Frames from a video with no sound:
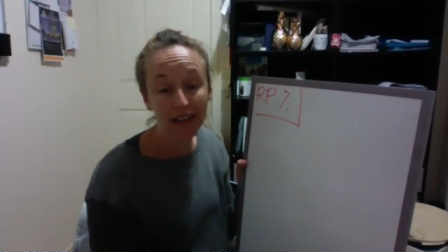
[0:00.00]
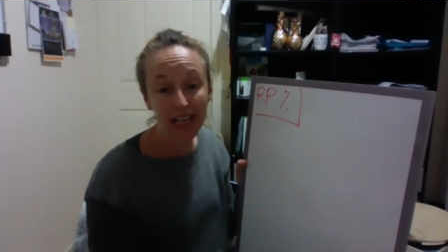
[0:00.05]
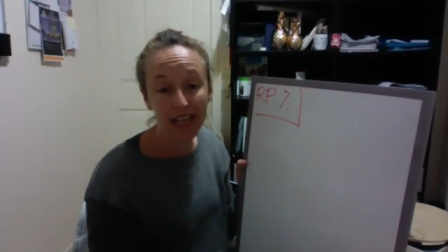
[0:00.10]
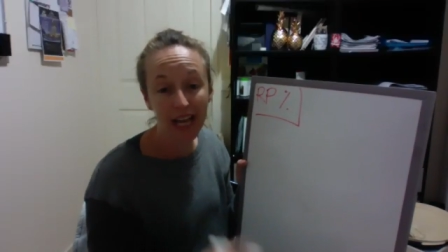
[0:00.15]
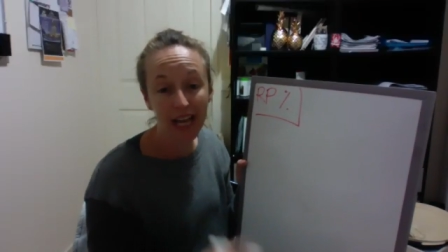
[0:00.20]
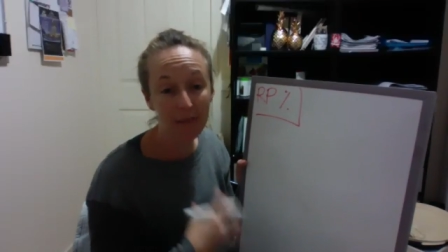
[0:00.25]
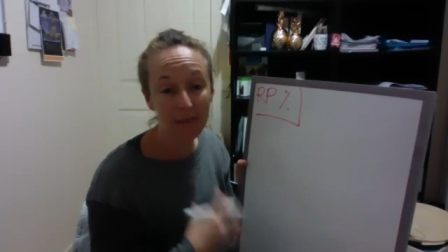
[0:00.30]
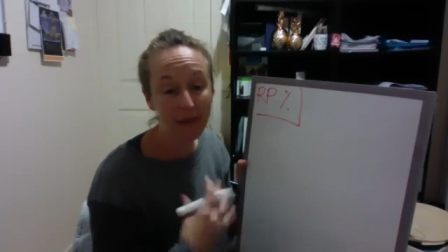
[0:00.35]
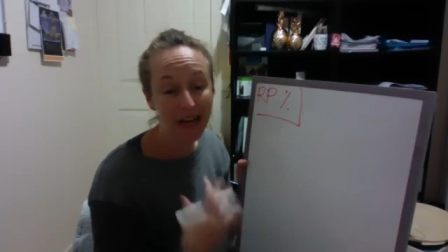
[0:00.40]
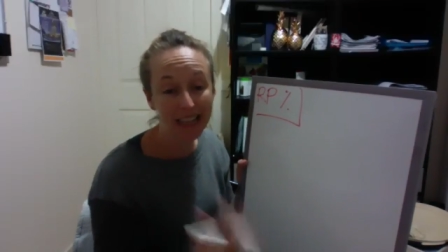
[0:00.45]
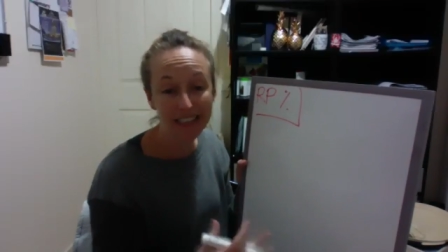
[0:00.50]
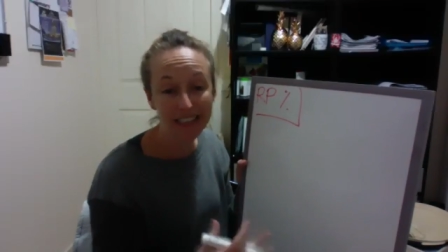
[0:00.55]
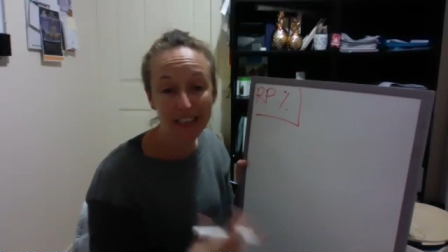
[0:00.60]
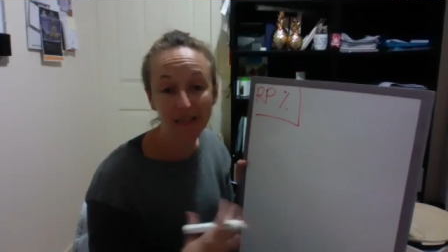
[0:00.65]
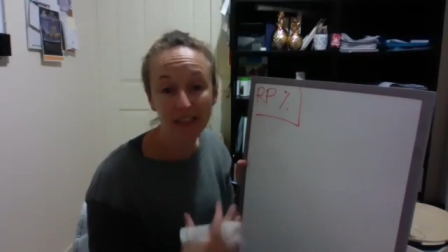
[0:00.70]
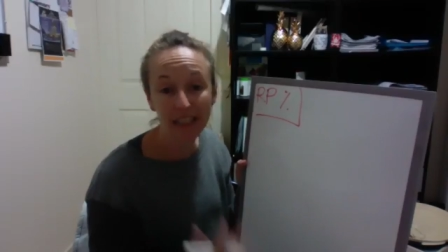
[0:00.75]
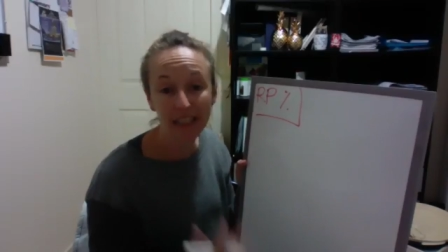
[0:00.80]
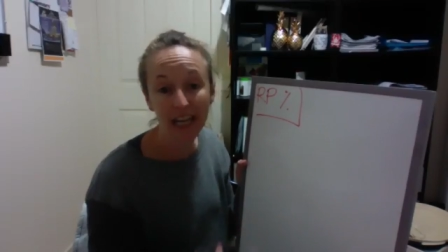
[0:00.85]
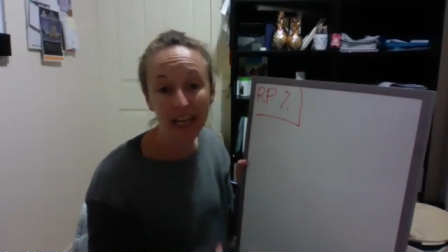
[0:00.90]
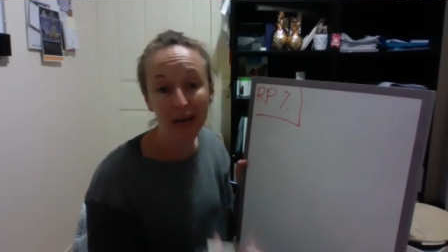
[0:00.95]
our passive
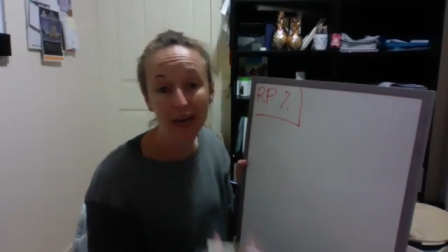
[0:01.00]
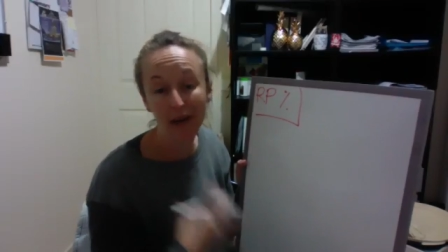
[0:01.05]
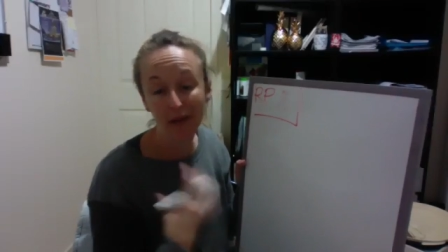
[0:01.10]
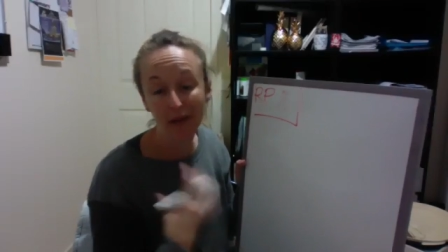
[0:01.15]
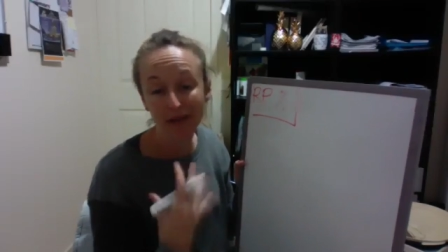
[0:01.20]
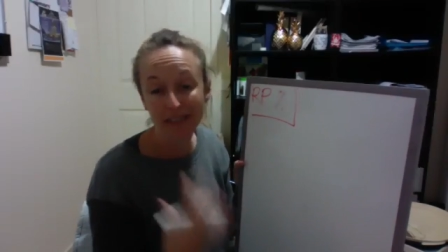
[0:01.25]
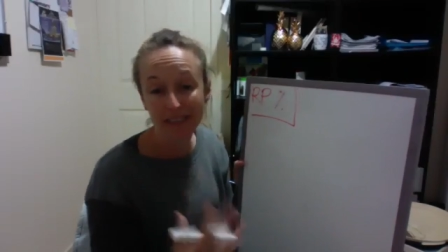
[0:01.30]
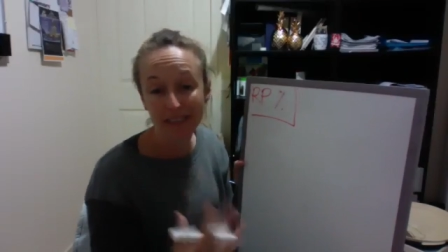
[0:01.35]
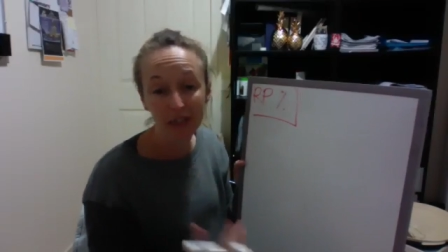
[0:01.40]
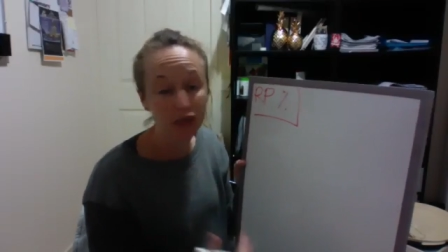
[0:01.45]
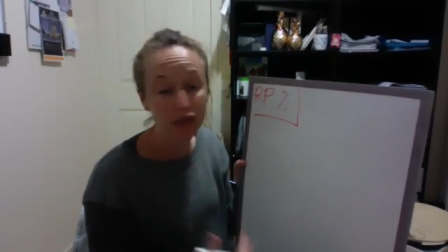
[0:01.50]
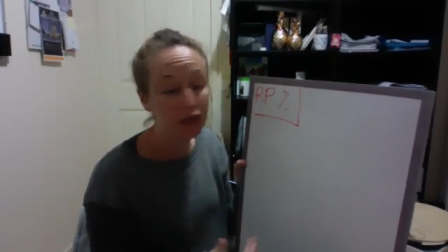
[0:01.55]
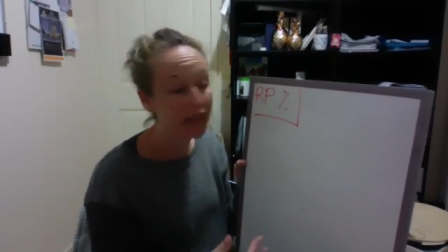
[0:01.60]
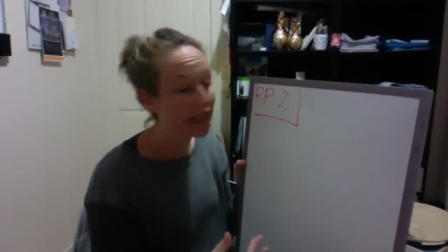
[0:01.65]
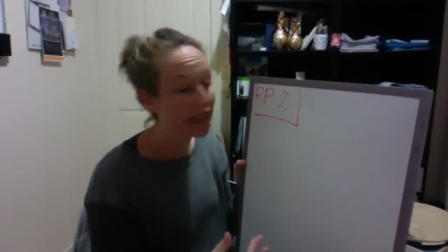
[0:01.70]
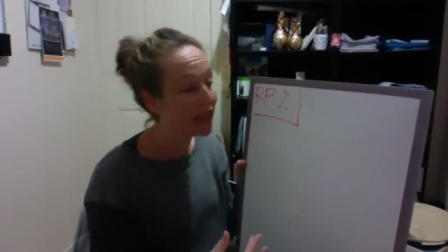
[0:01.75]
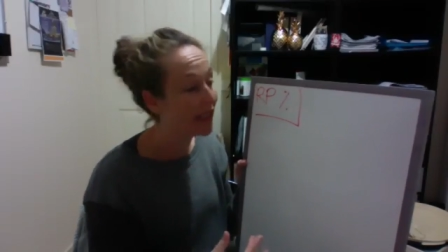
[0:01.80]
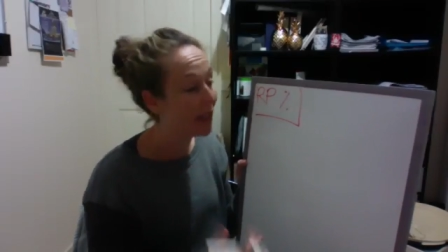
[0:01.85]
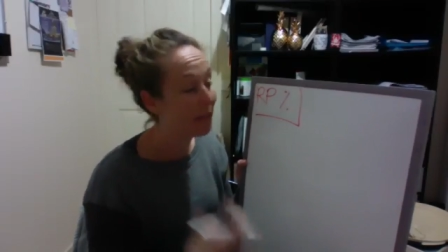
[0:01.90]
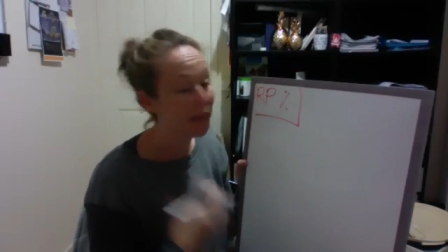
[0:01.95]
income, our residual
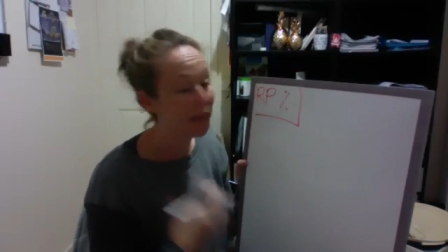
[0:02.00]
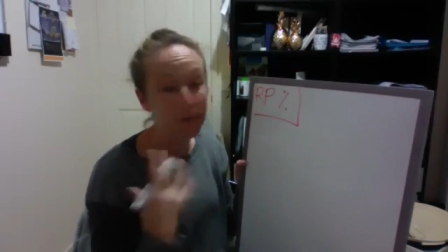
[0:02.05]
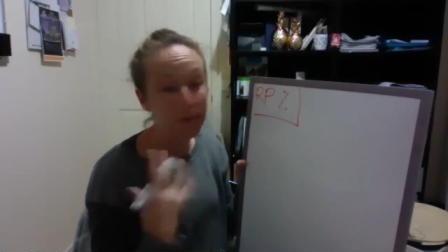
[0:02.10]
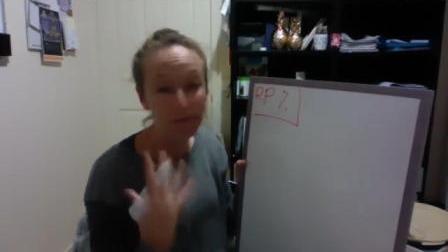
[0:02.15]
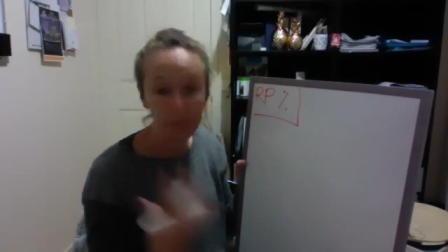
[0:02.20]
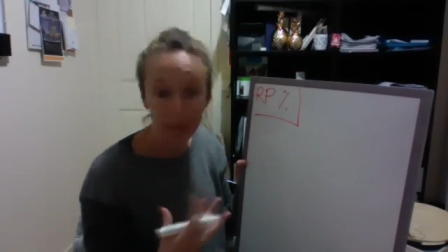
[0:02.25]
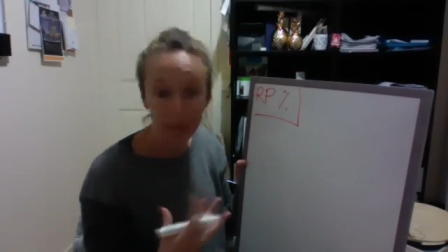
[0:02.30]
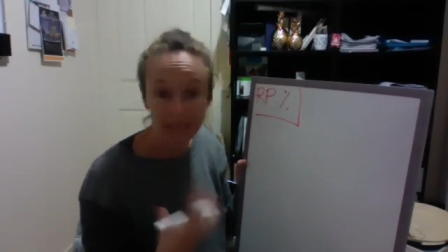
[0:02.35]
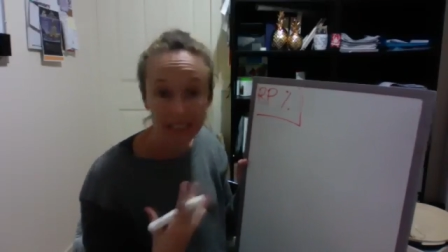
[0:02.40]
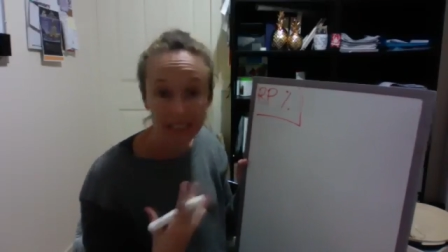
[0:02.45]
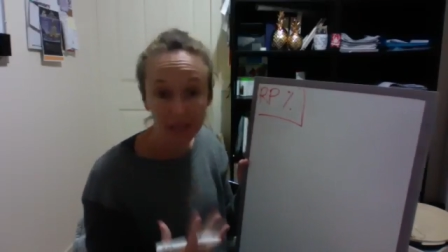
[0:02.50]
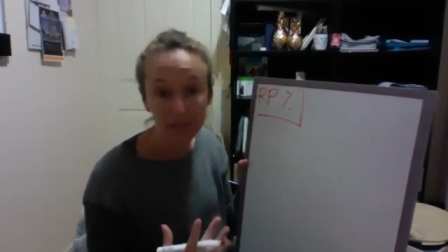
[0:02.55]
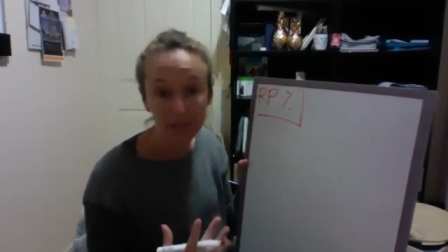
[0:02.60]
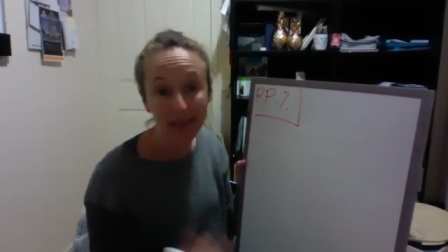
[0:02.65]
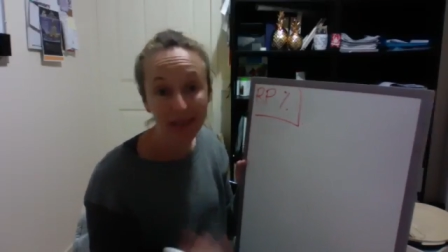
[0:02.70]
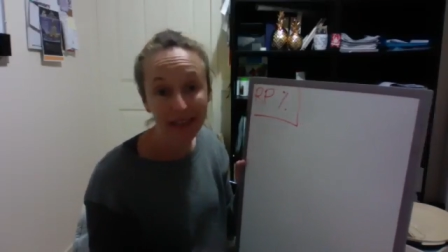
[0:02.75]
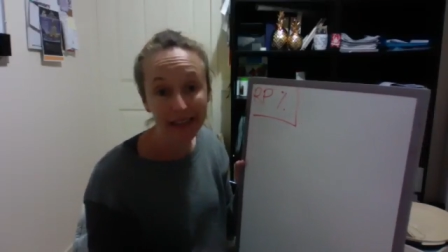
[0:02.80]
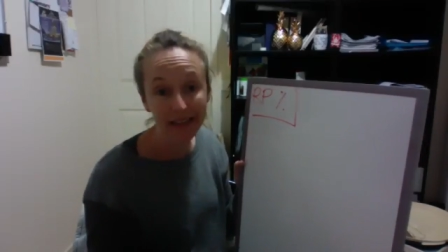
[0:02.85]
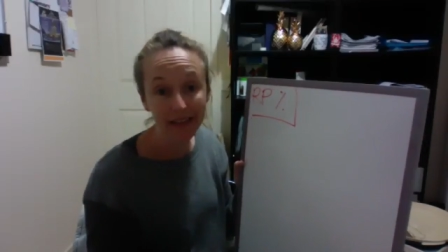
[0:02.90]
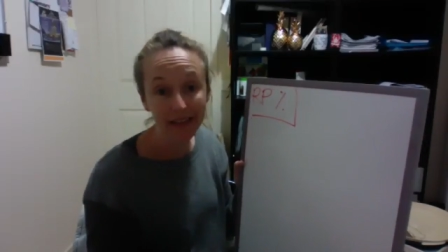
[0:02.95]
income, that beach
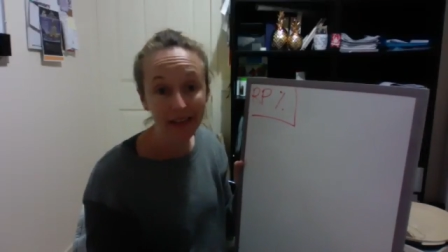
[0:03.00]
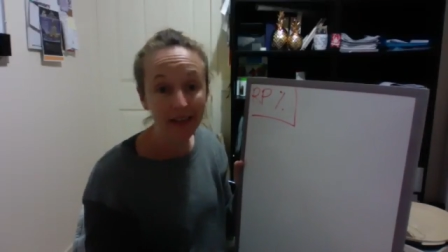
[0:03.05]
money.